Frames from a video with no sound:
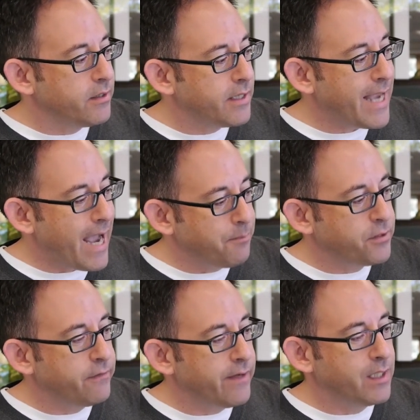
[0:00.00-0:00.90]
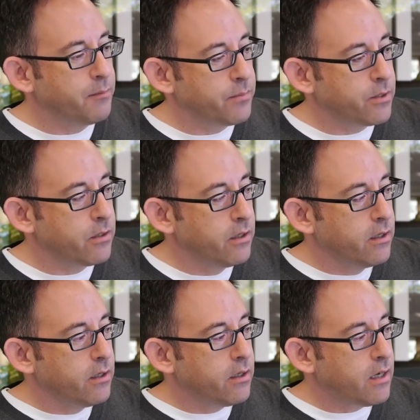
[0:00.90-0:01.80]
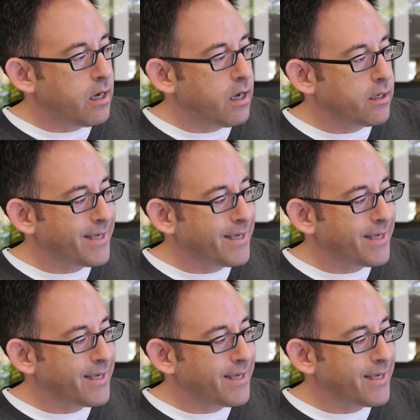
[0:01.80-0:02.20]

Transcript: the app developer uh,